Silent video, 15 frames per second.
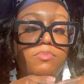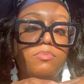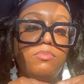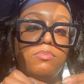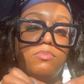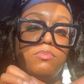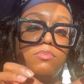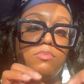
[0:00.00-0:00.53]

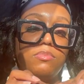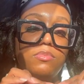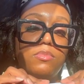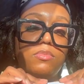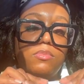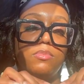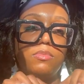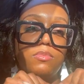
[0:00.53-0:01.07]

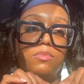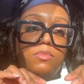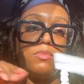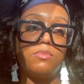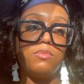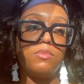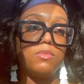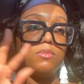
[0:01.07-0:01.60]

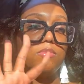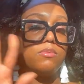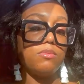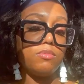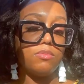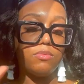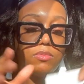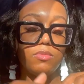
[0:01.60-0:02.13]

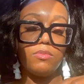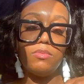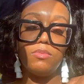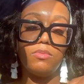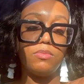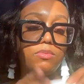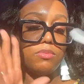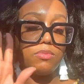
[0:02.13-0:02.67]

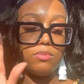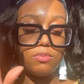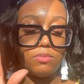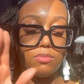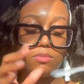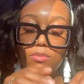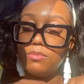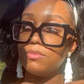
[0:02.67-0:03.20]

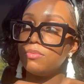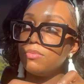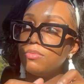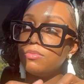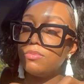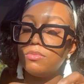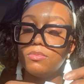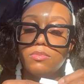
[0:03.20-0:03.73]

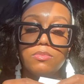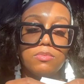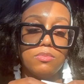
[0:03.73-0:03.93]
(no one is talking)